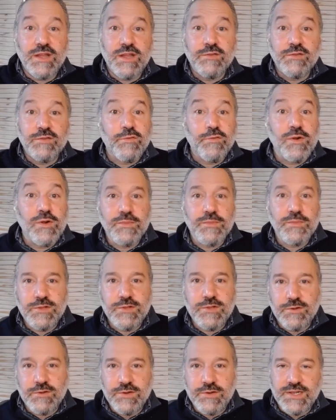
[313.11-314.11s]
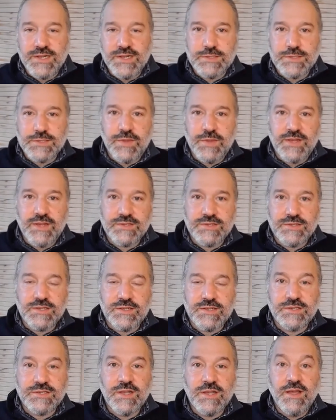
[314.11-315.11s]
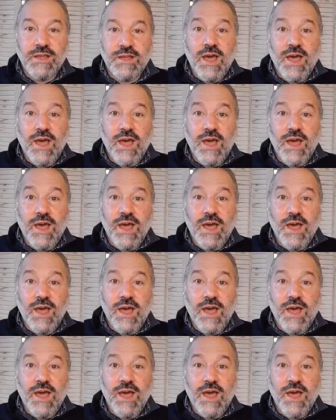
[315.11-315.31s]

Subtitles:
informal learning spaces,